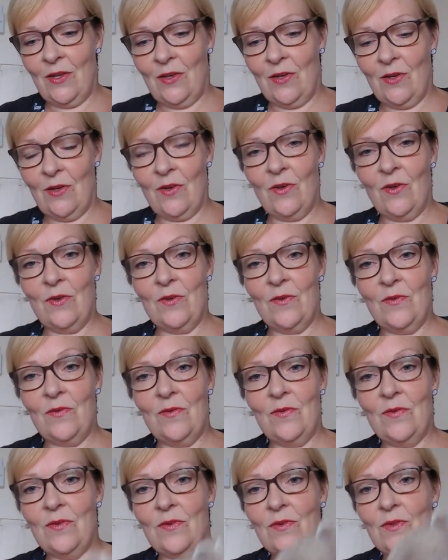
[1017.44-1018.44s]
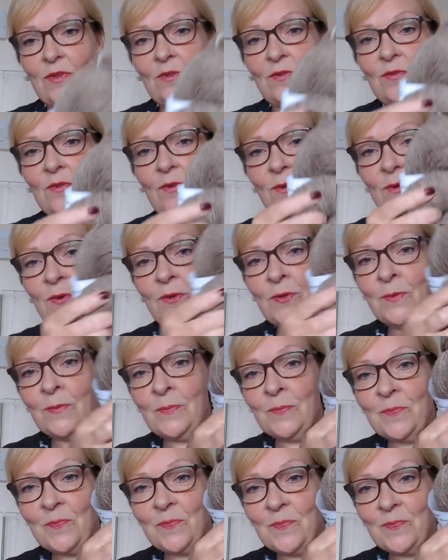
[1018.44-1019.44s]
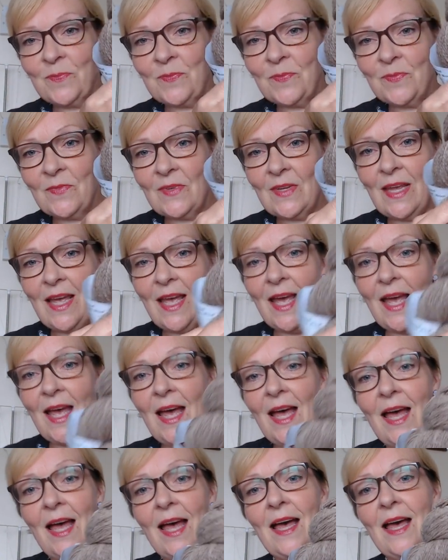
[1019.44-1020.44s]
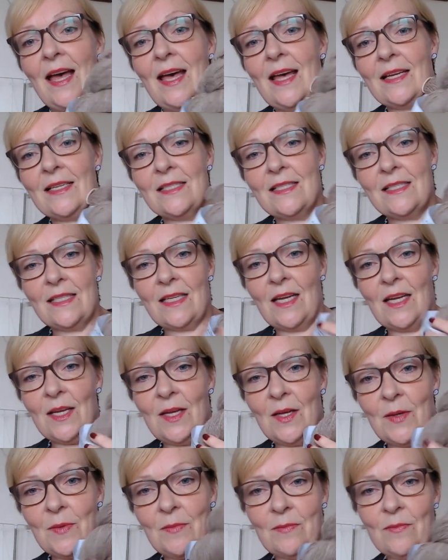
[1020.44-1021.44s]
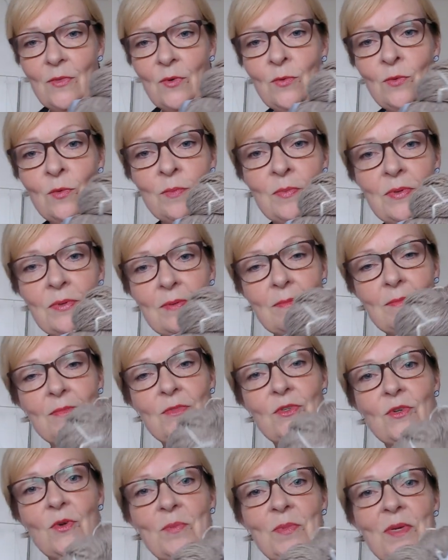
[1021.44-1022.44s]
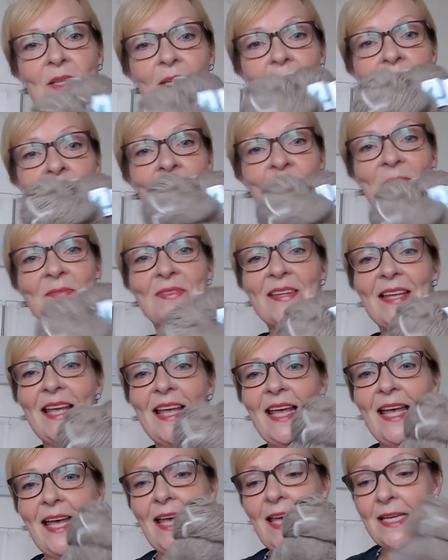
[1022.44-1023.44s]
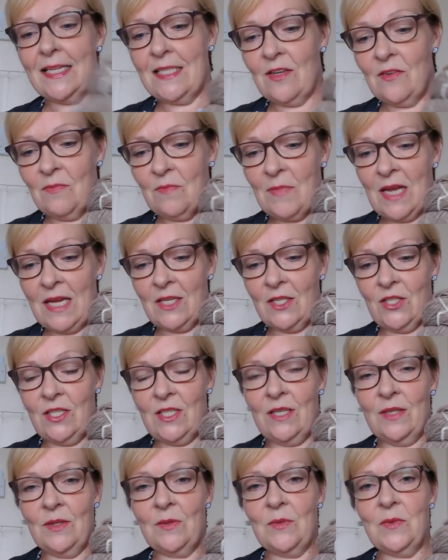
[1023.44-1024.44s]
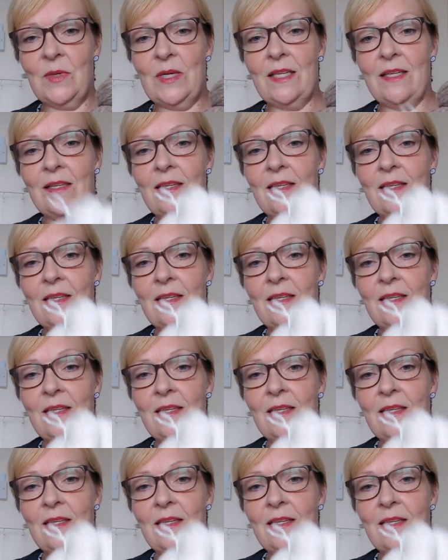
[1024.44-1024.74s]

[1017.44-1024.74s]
of the Fawn, and I'm dropping them, and I've matched it with